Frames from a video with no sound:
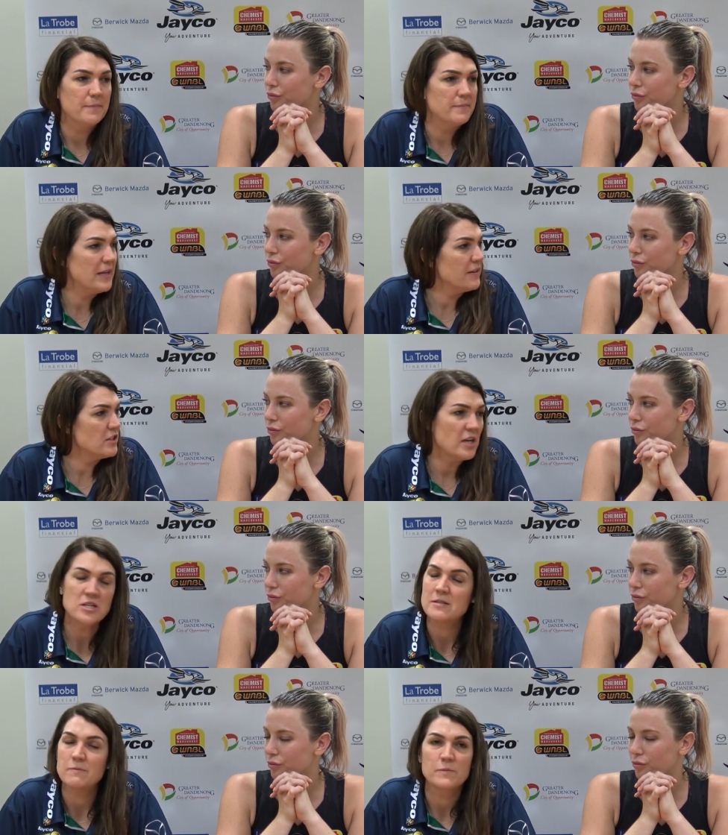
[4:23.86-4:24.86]
Speaker 1: nothing
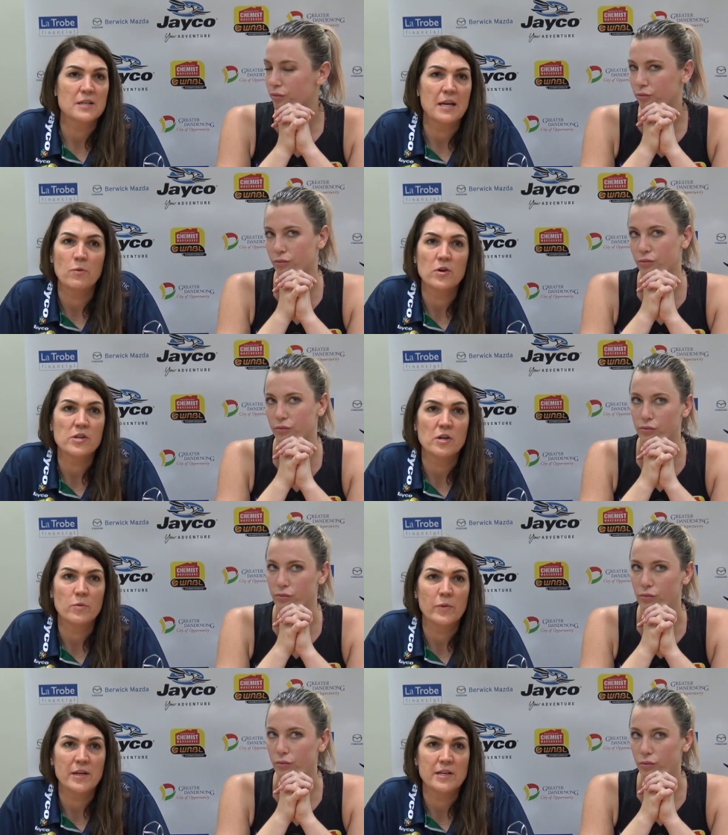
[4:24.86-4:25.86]
changes. We keep working on
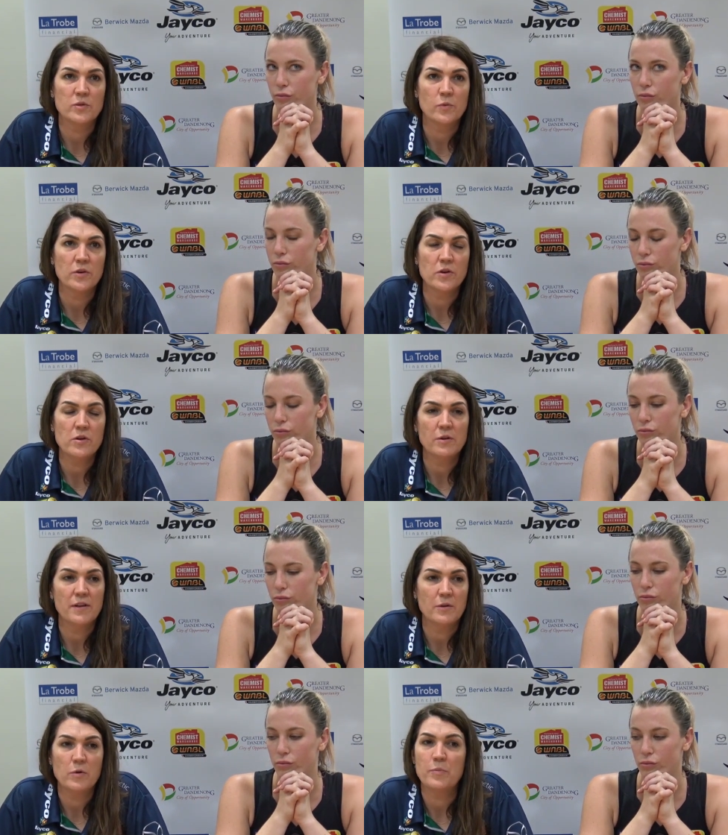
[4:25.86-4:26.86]
what we need to work on. I
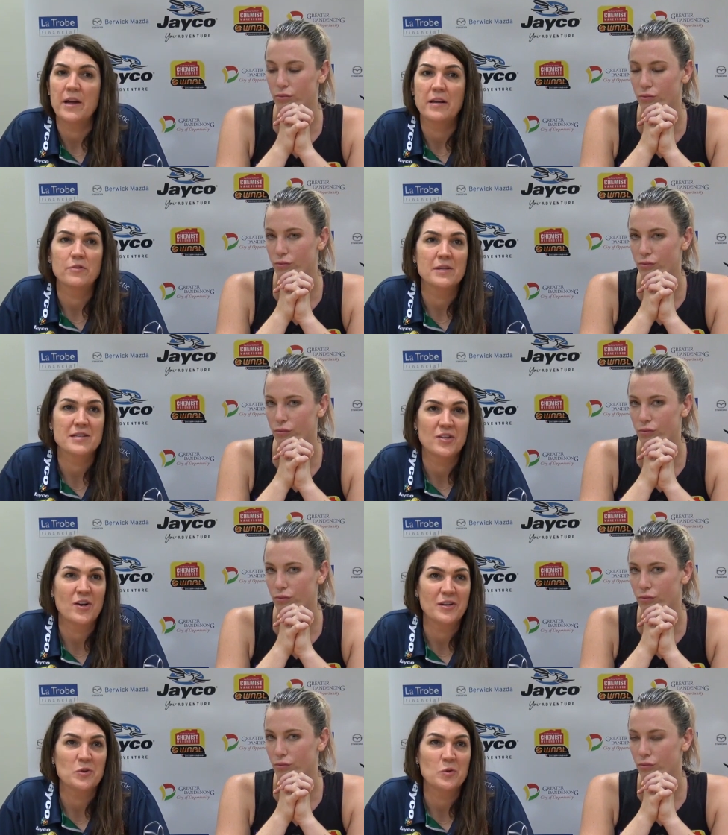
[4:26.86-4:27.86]
think we're playing a really
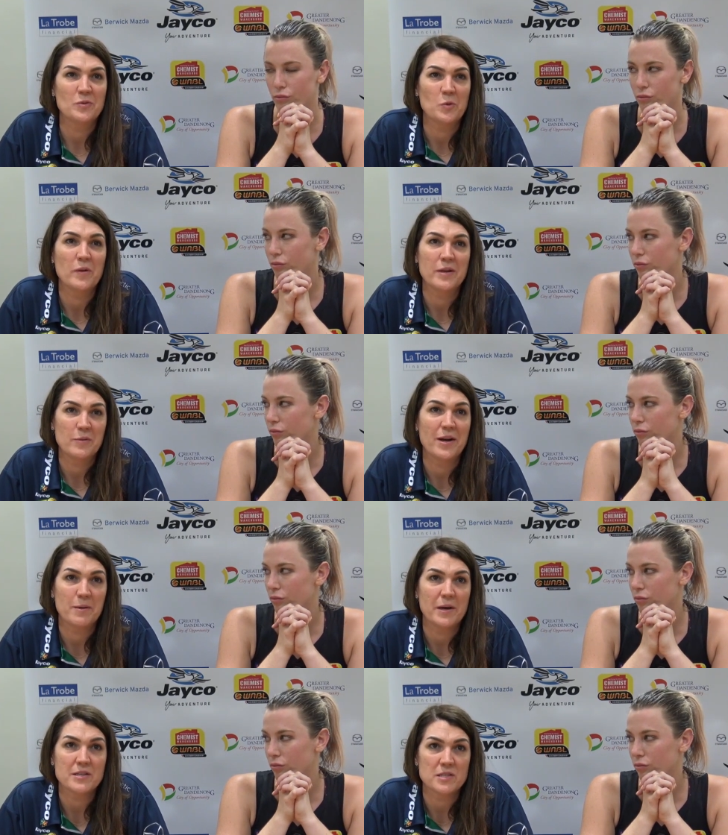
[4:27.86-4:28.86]
exciting, good quality brand
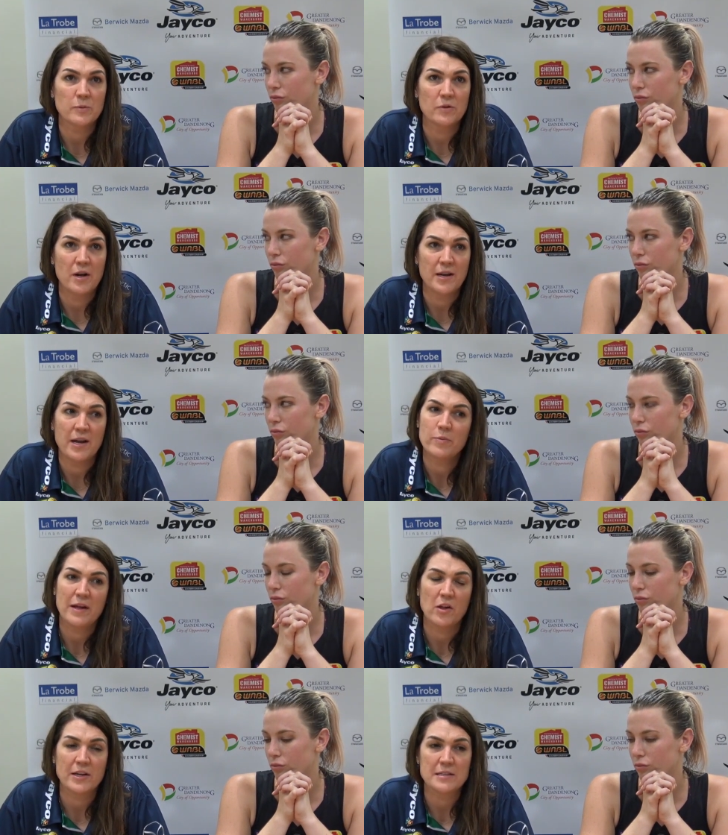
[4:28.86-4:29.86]
of basketball right now. We're
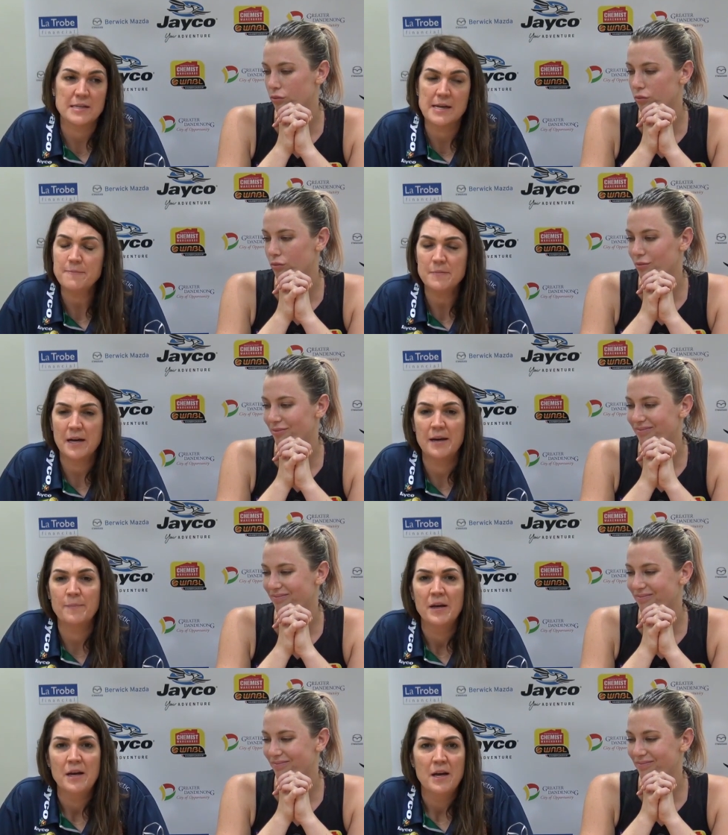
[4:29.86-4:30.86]
playing like a team team.
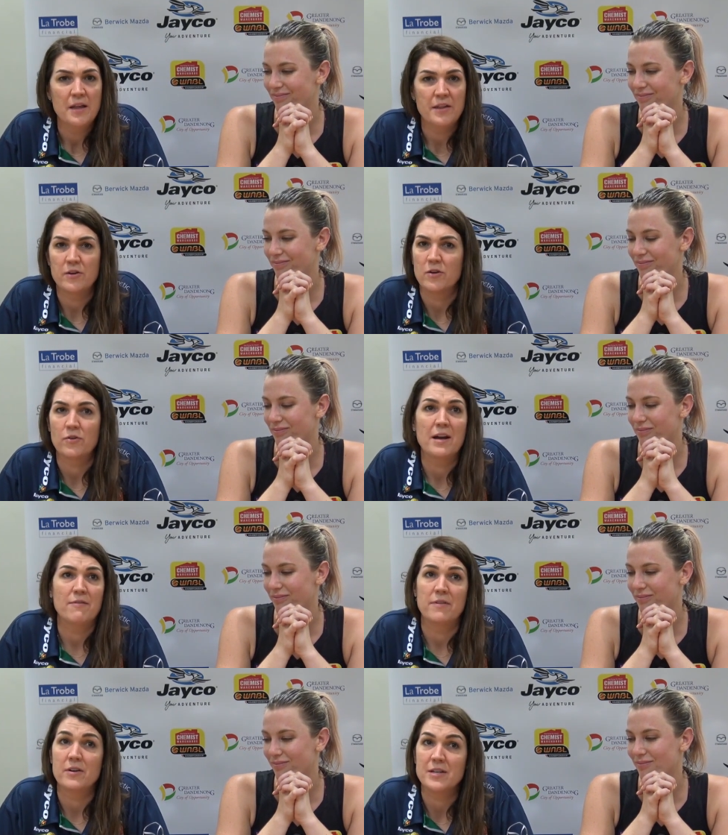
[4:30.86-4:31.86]
Um, they're a
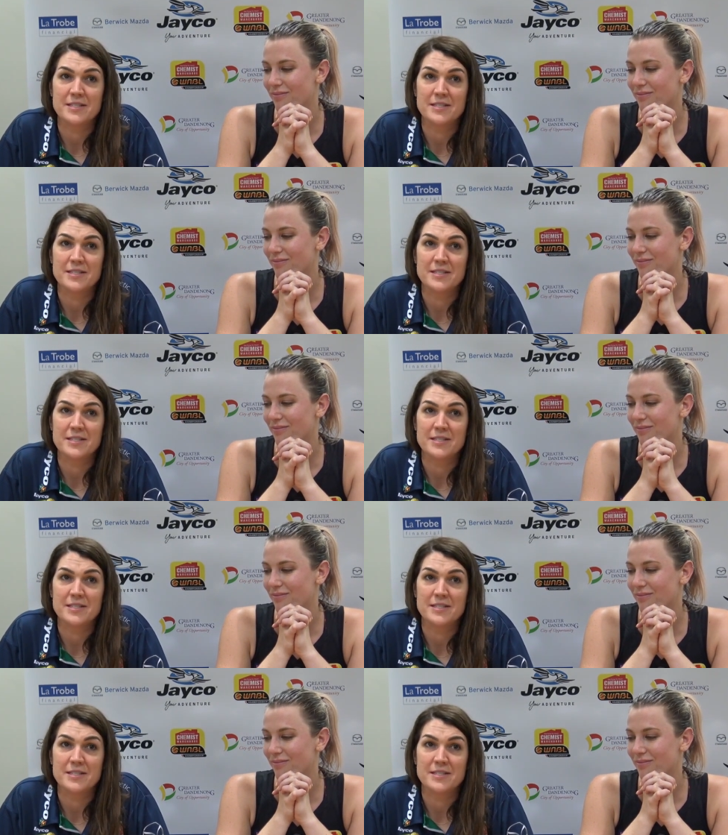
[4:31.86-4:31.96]
great, very